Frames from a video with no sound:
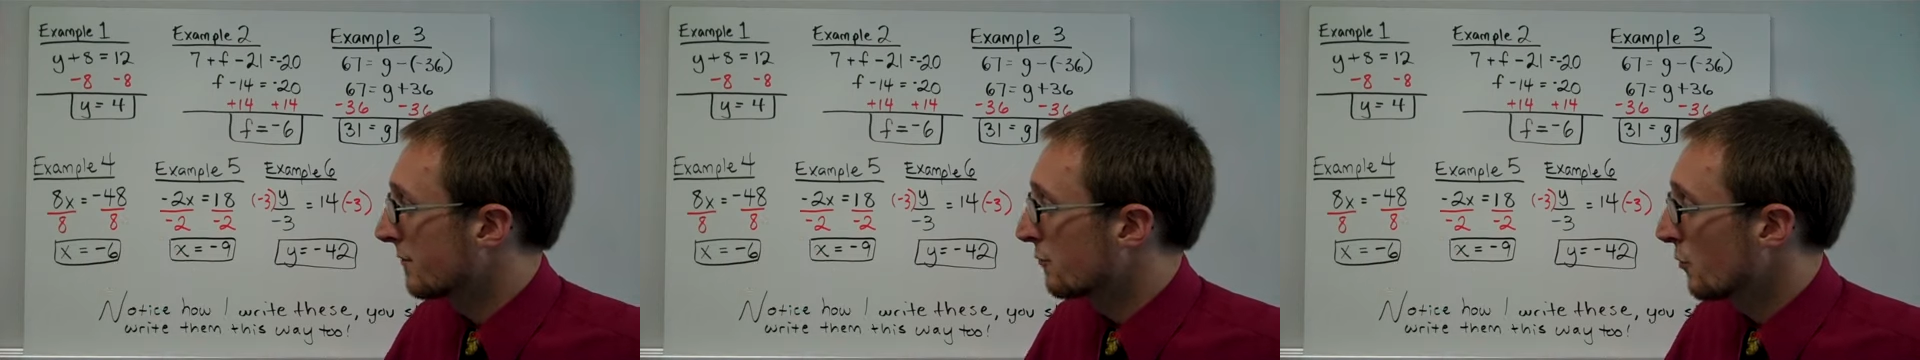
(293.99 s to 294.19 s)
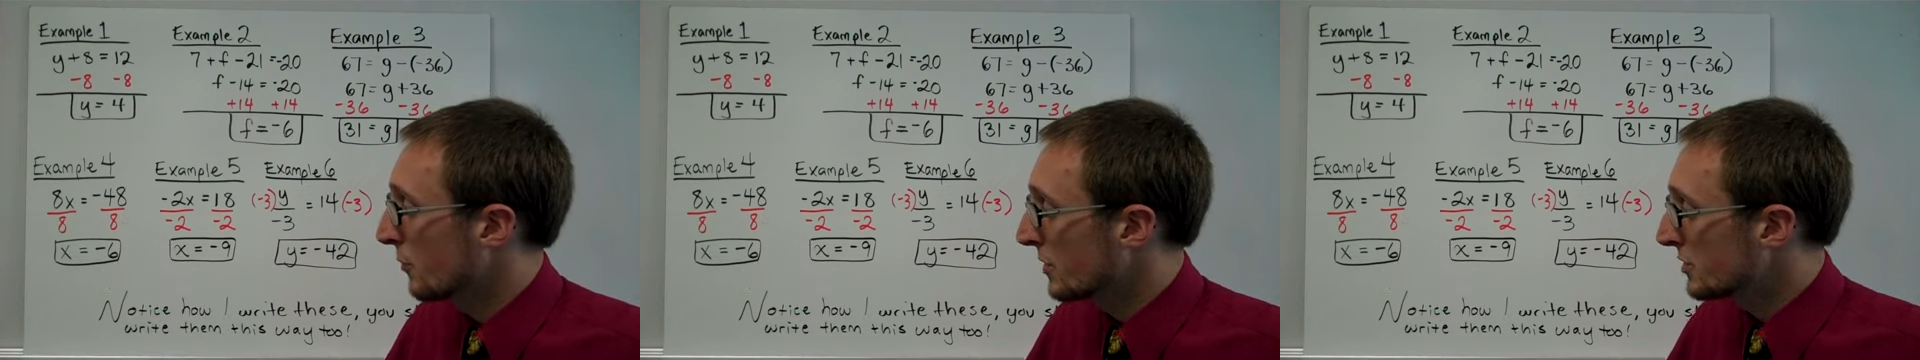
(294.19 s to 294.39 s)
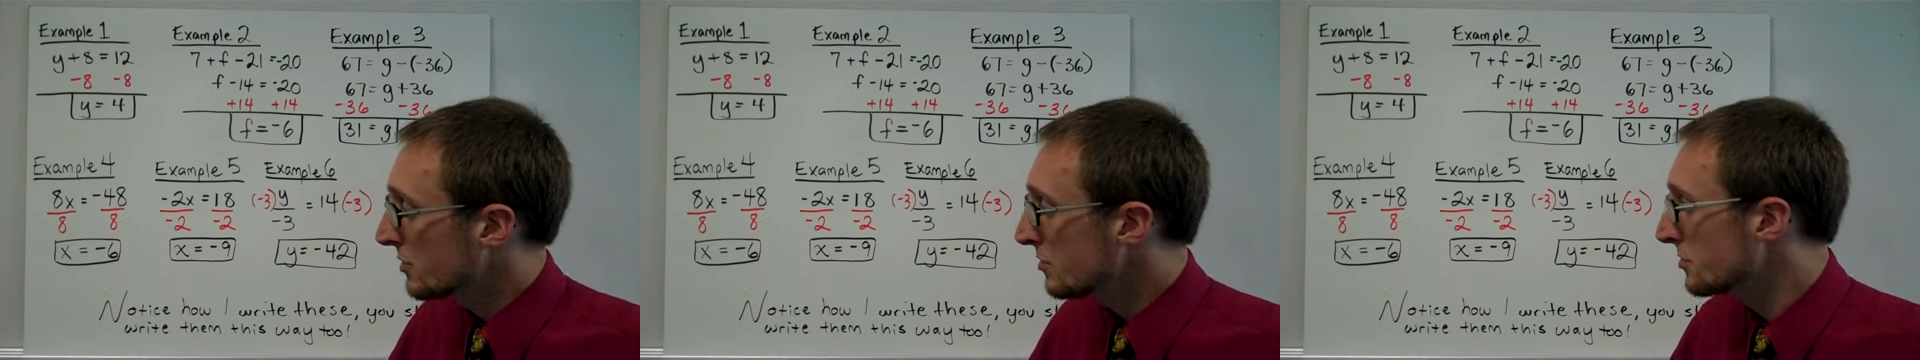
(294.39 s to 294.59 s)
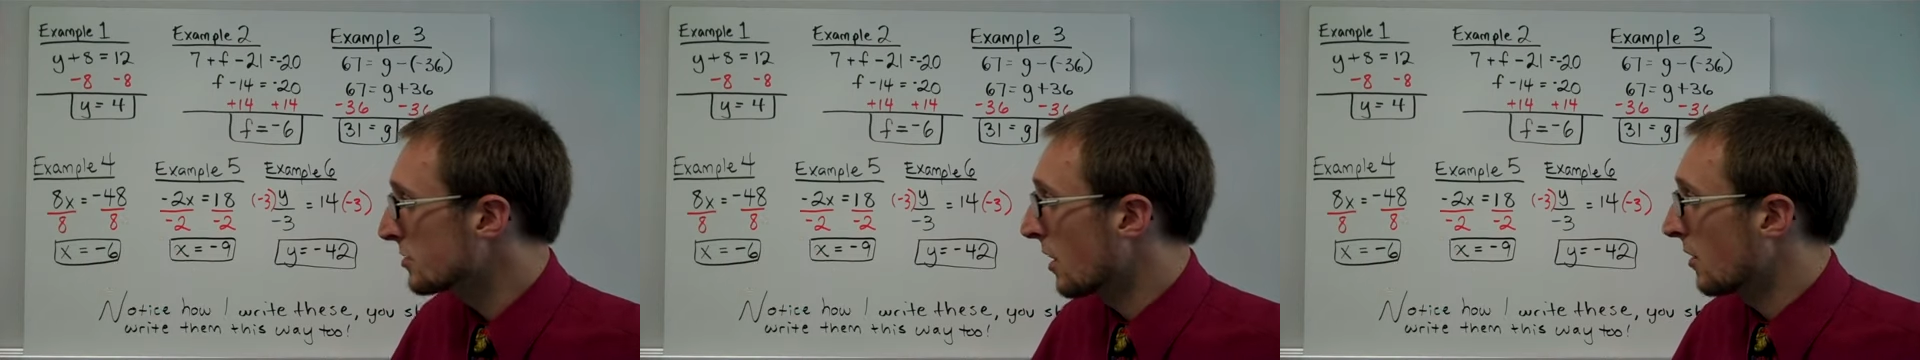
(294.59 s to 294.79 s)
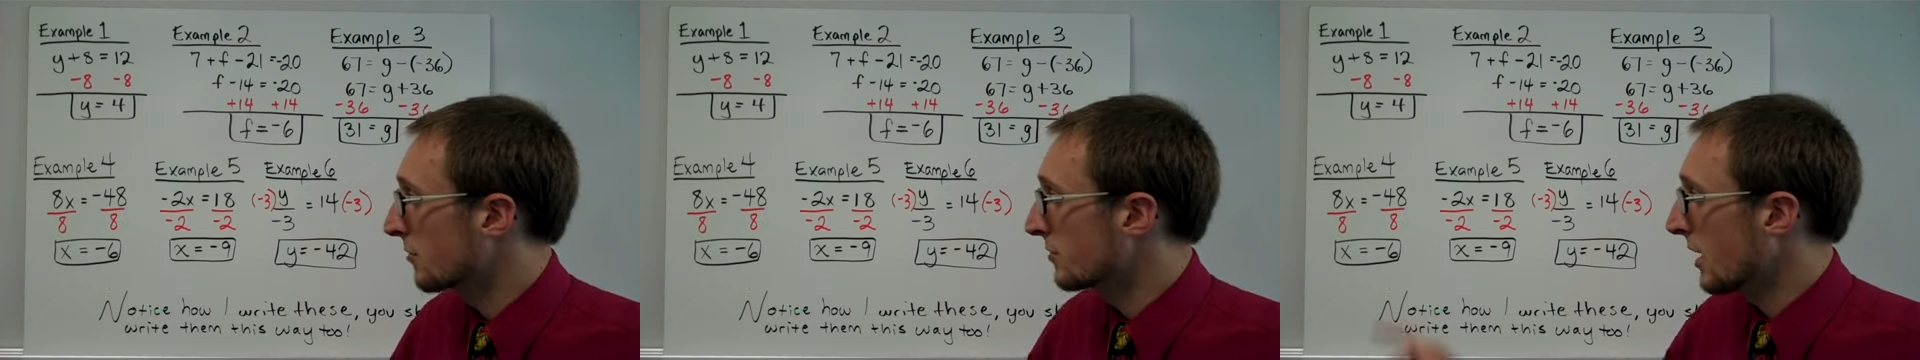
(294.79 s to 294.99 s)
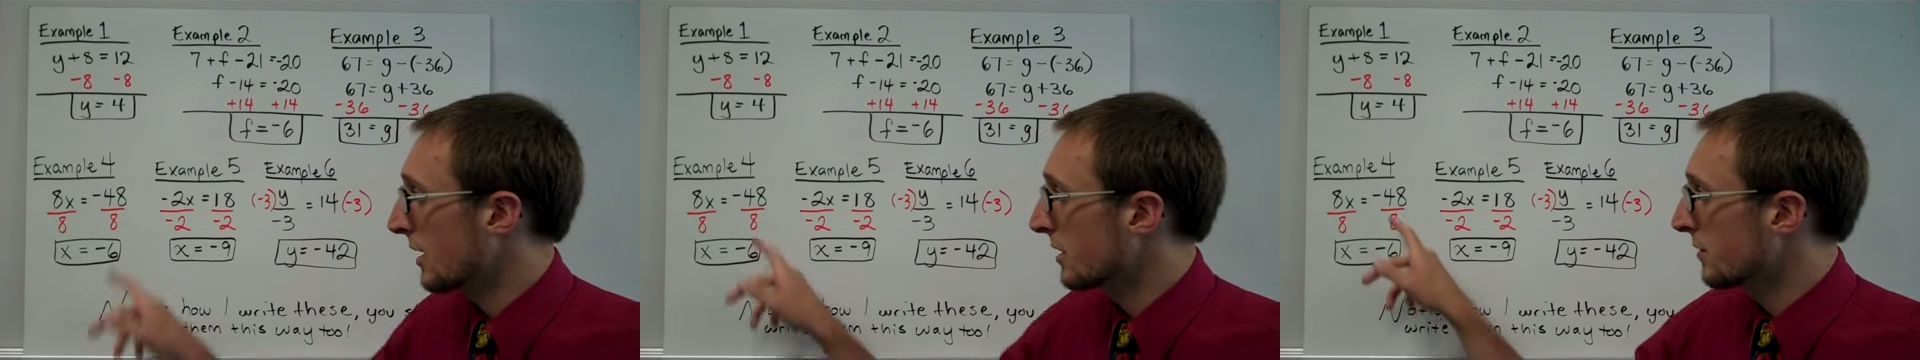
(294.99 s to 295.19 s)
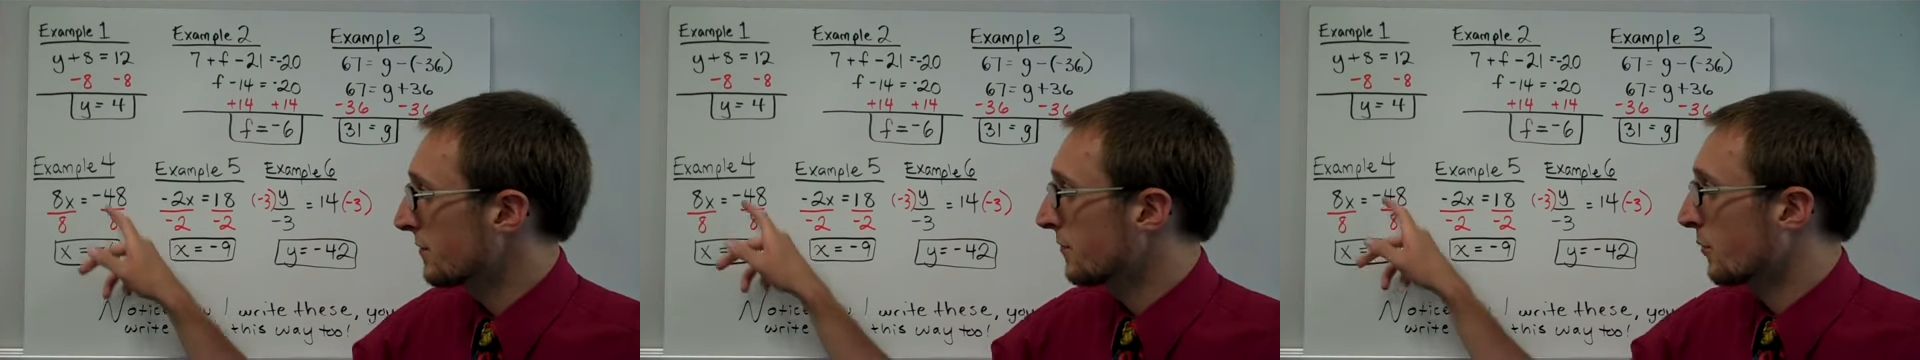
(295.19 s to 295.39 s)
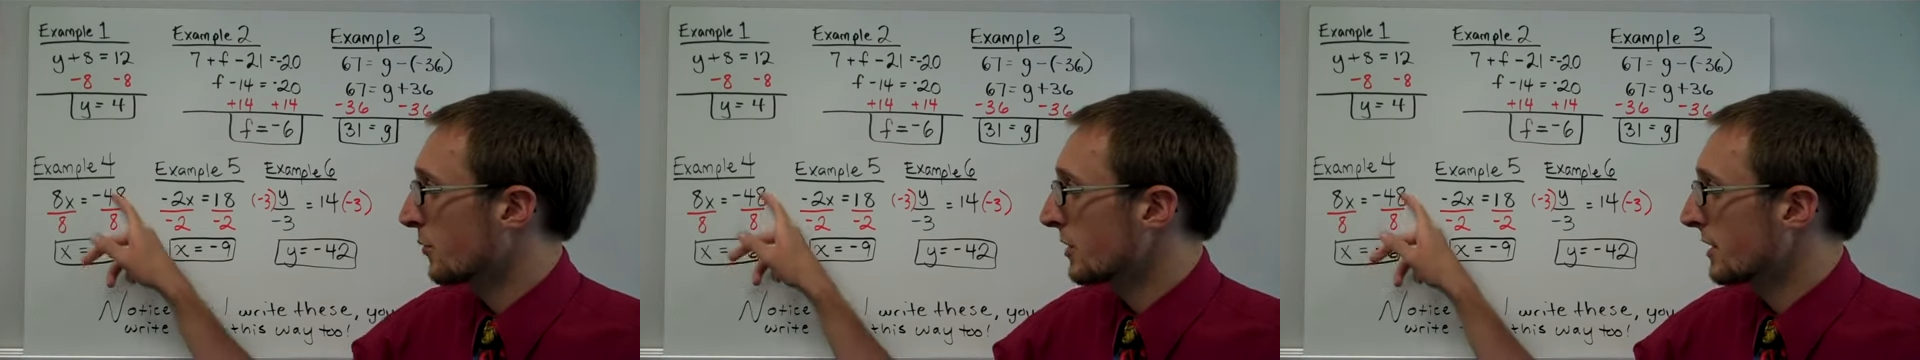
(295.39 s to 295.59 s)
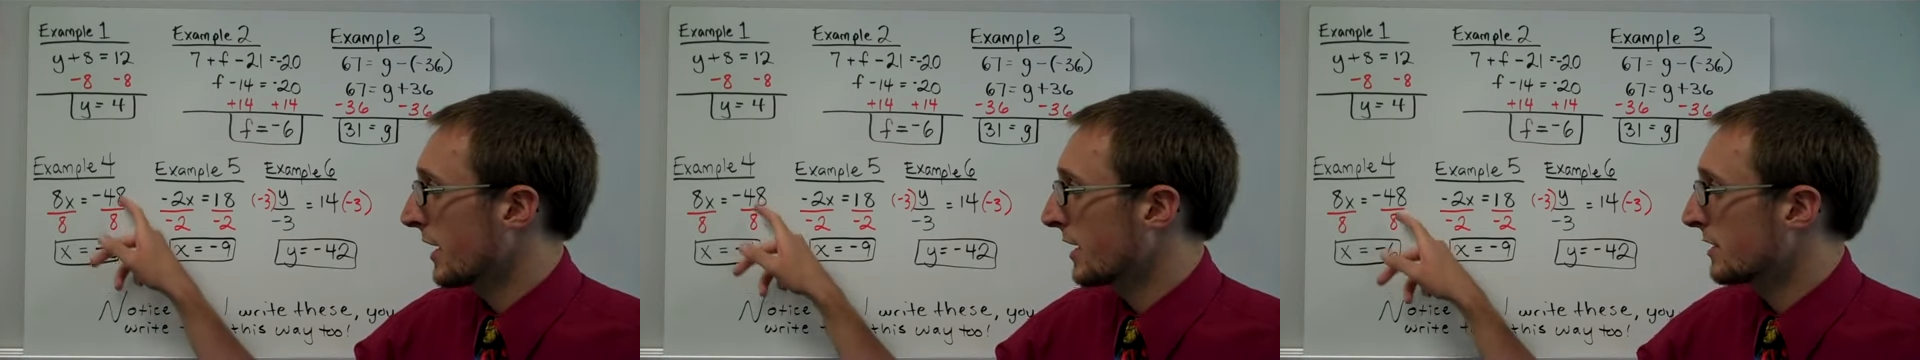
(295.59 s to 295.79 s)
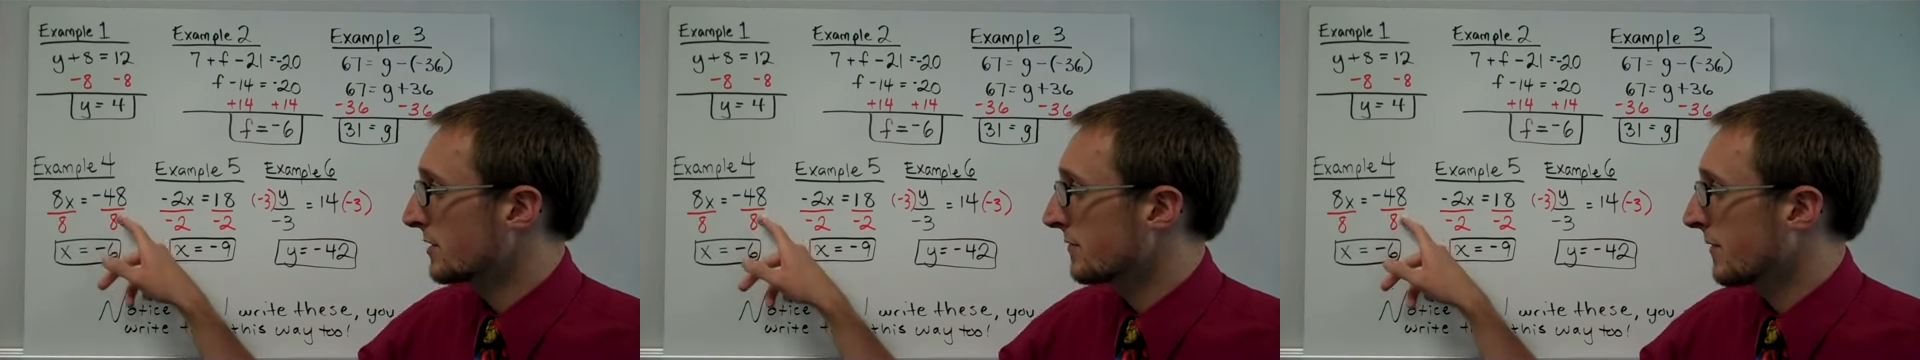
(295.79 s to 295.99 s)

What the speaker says: When we do so, negative 48